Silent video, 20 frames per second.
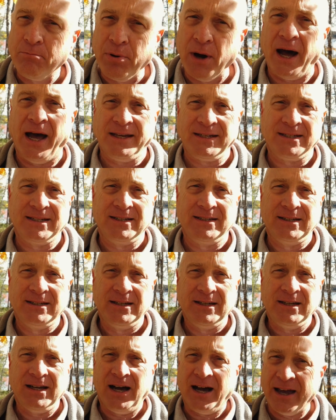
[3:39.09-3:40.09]
But
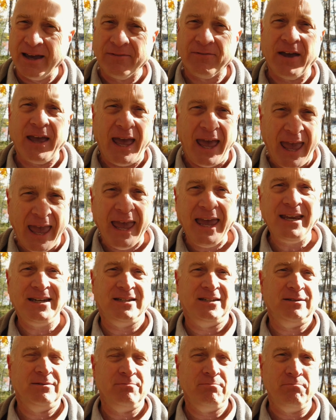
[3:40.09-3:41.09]
I have
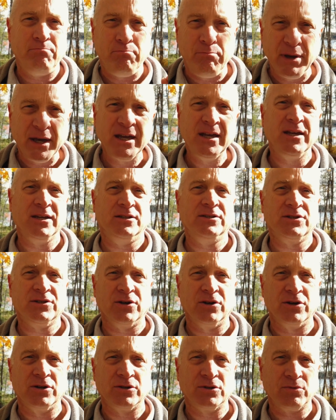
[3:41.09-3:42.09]
8 big
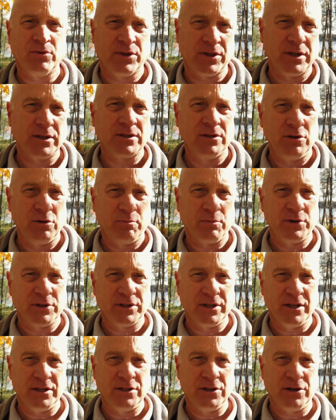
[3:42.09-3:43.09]
concerns with this new
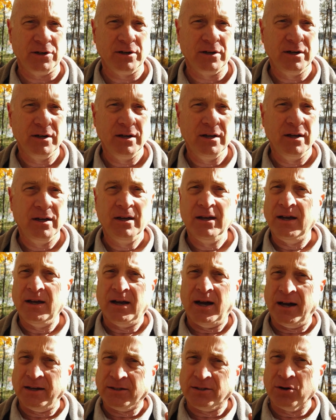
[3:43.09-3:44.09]
procedure.
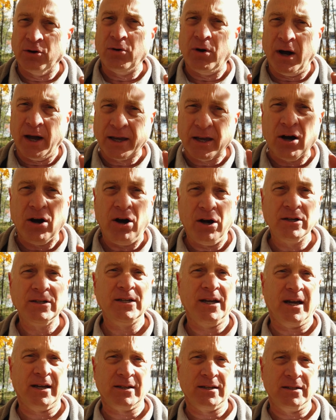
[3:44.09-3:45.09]
So I
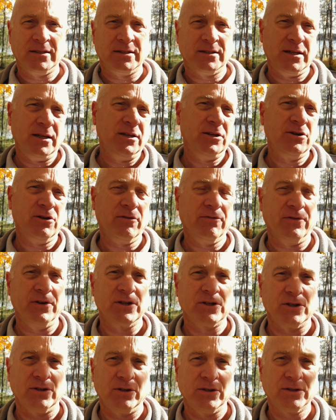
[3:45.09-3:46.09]
contacted senior
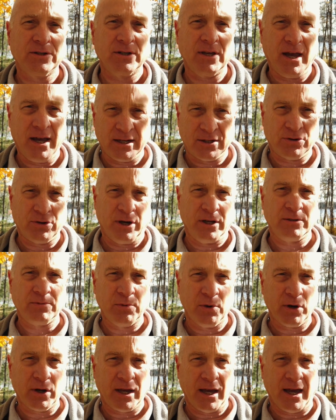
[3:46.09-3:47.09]
officials at
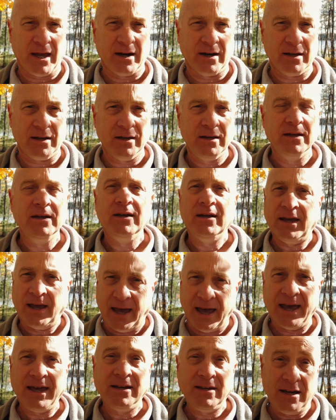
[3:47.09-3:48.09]
Transport Canada
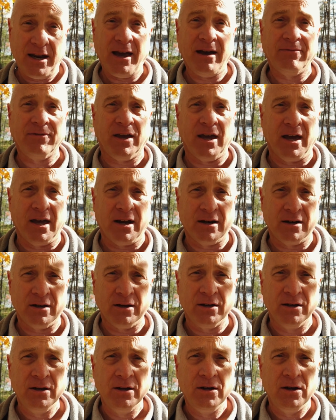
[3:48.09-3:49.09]
and NAV
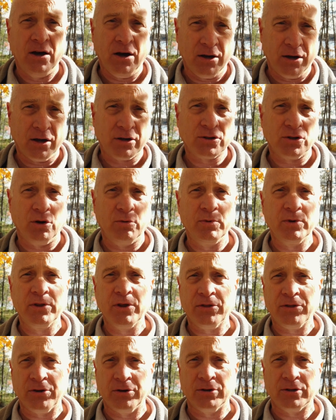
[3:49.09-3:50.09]
Canada on October
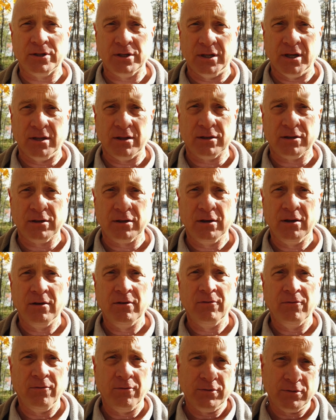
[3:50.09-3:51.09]
the 13th
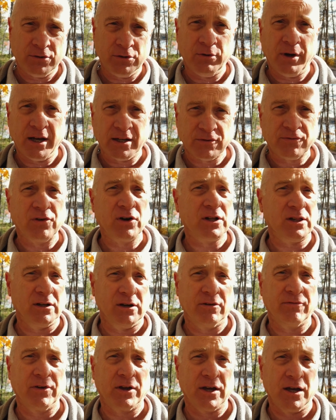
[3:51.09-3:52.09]
to ask for
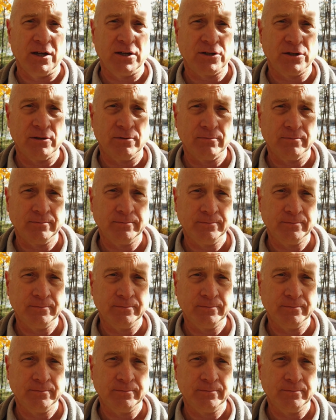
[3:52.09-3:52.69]
clarification.